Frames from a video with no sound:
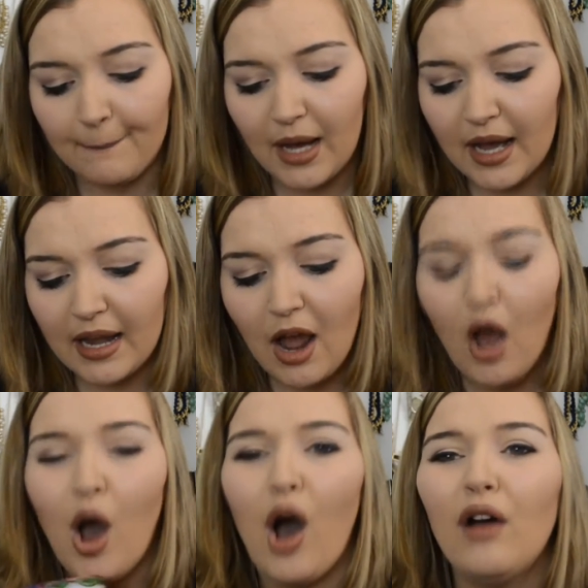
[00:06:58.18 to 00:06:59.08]
But
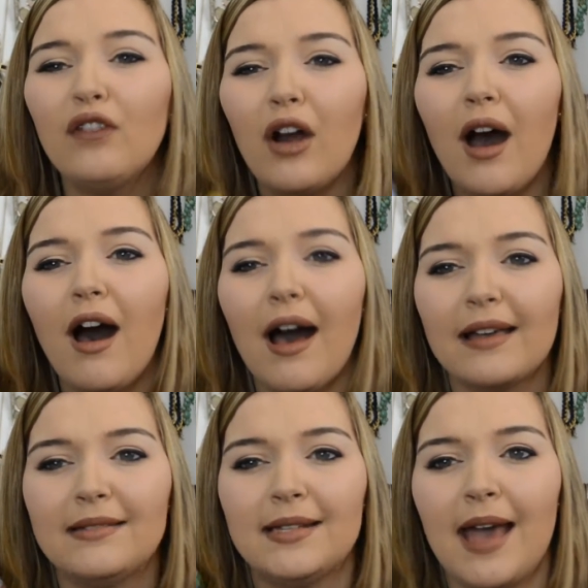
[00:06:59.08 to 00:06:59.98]
overall,
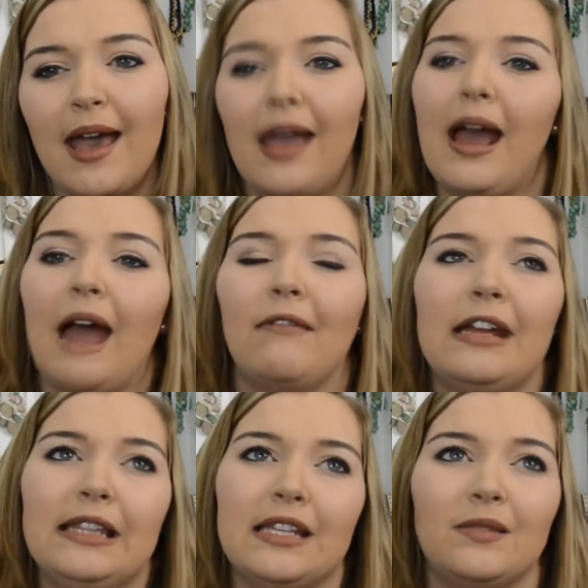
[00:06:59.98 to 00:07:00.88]
I'd say I
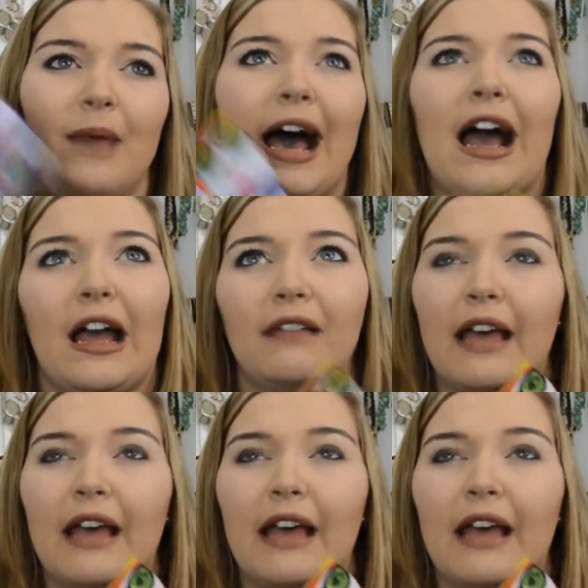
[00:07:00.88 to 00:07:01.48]
rate this bag